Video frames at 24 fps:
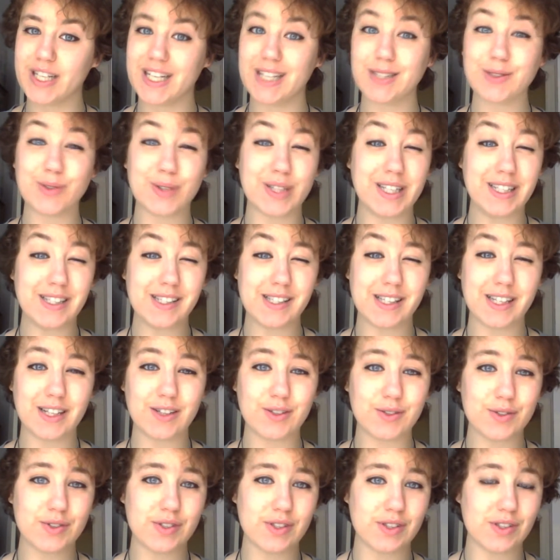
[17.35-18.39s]
Kindle
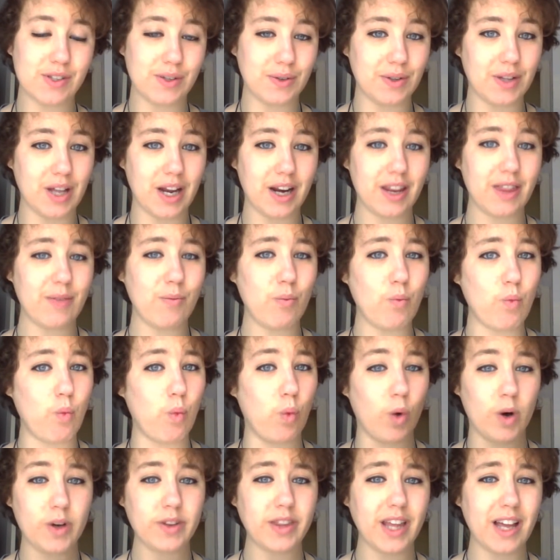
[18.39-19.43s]
e-singles, so a lot of them
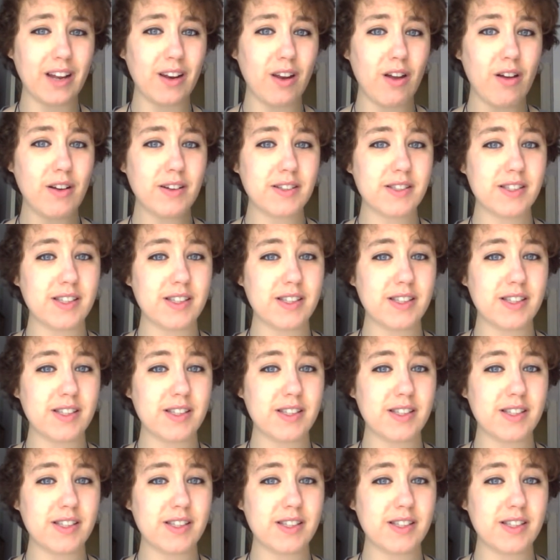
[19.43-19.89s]
weren't that long.